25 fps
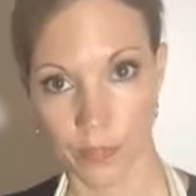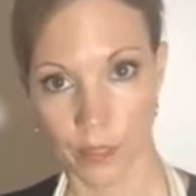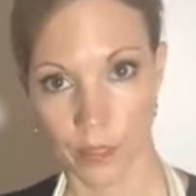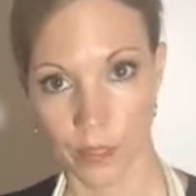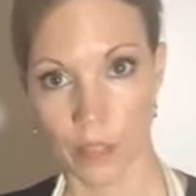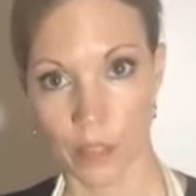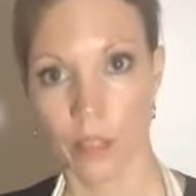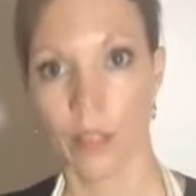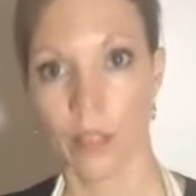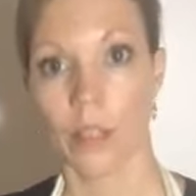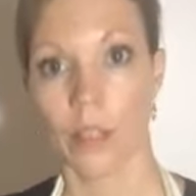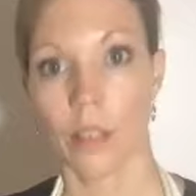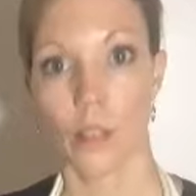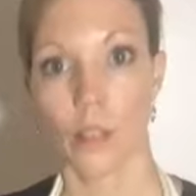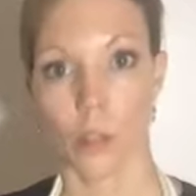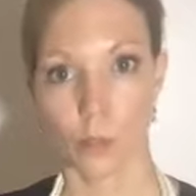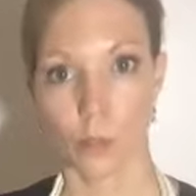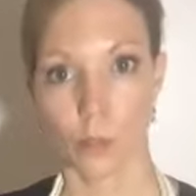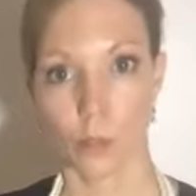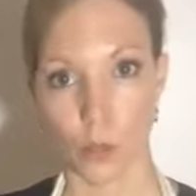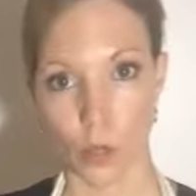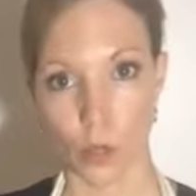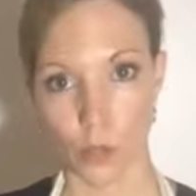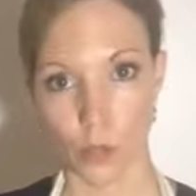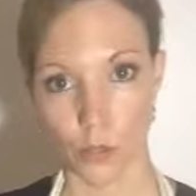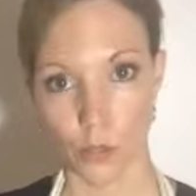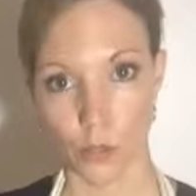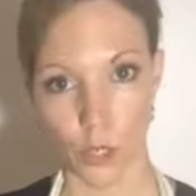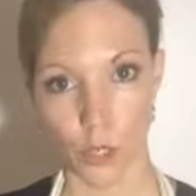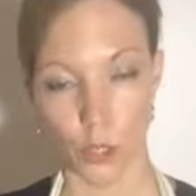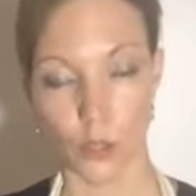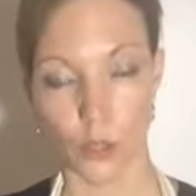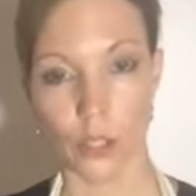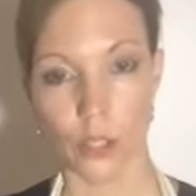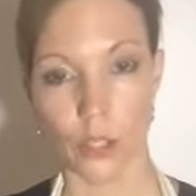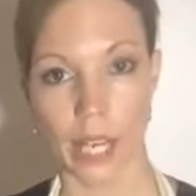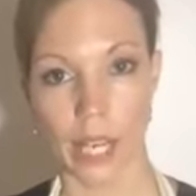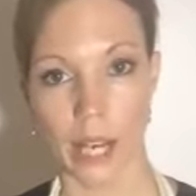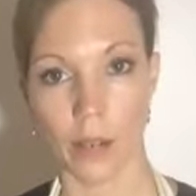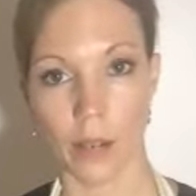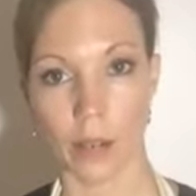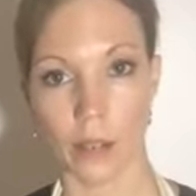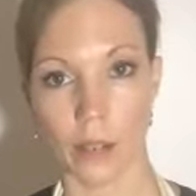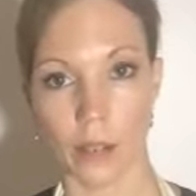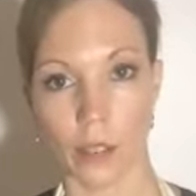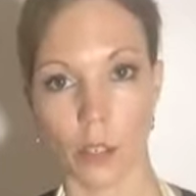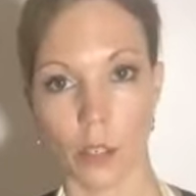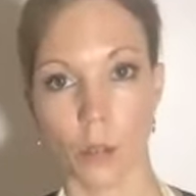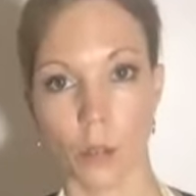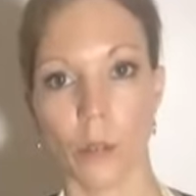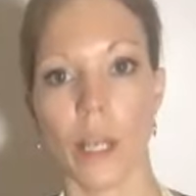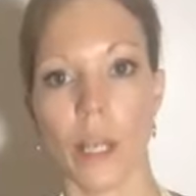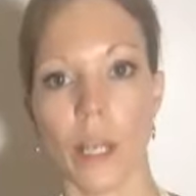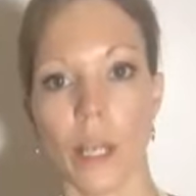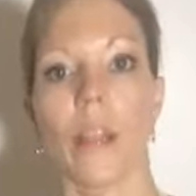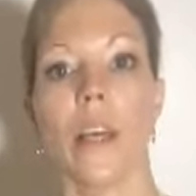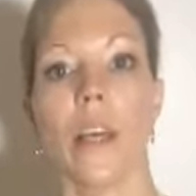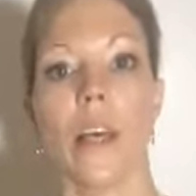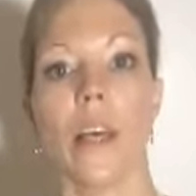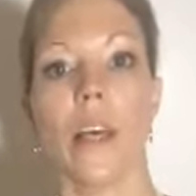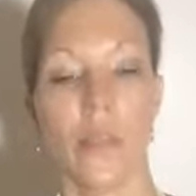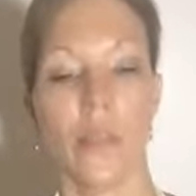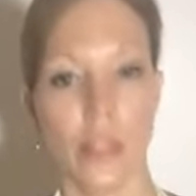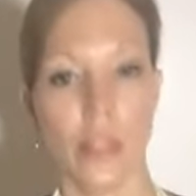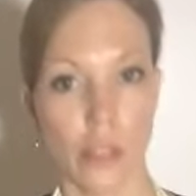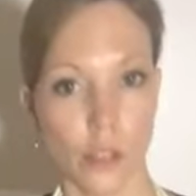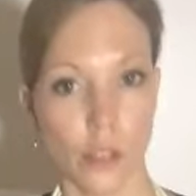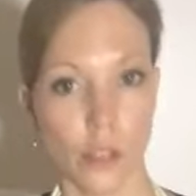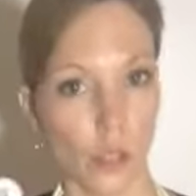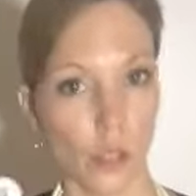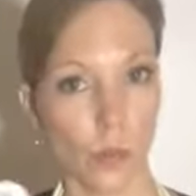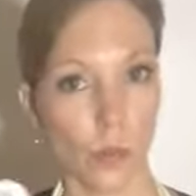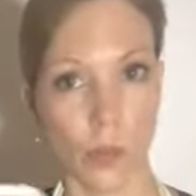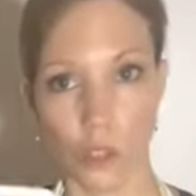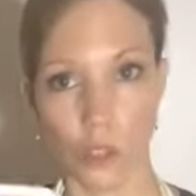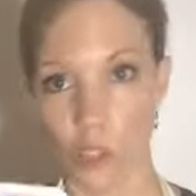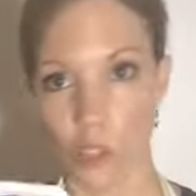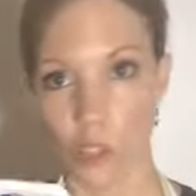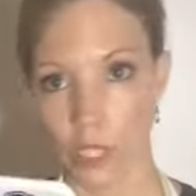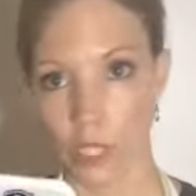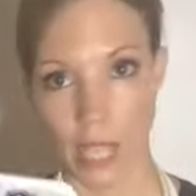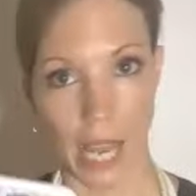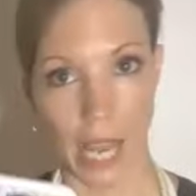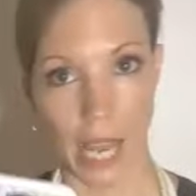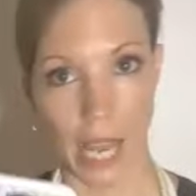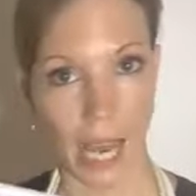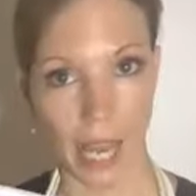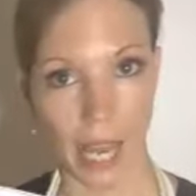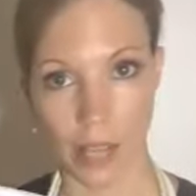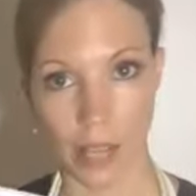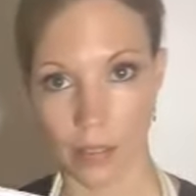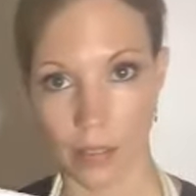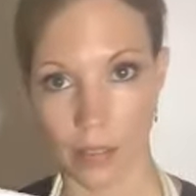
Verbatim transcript: Mm-hmm. You'd pulse those down a little bit, and then you would just add